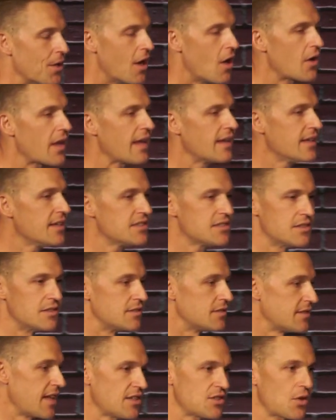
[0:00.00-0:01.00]
Okay, listen,
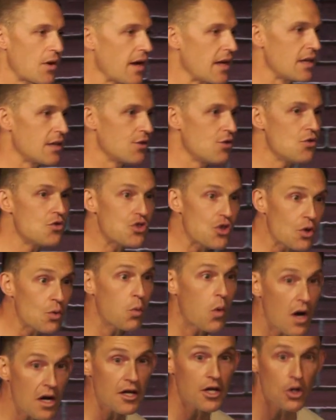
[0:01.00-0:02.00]
that's great. You should
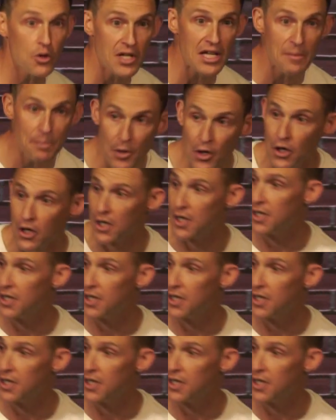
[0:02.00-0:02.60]
want to go deeper.